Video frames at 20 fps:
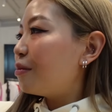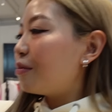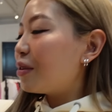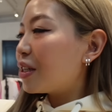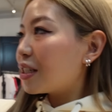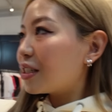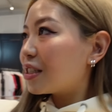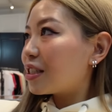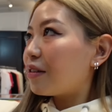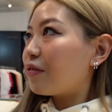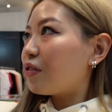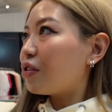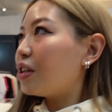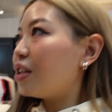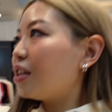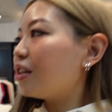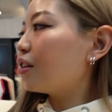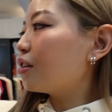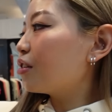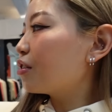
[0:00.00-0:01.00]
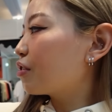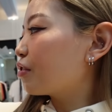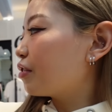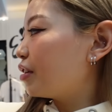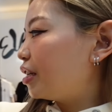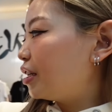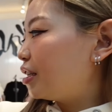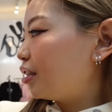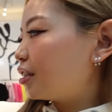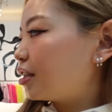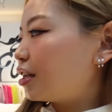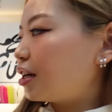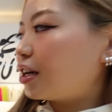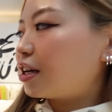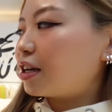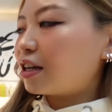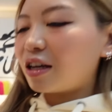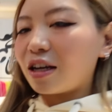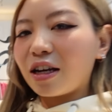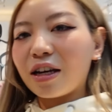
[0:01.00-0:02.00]
Because I've already got green,
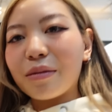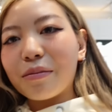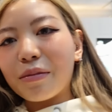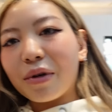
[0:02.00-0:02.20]
I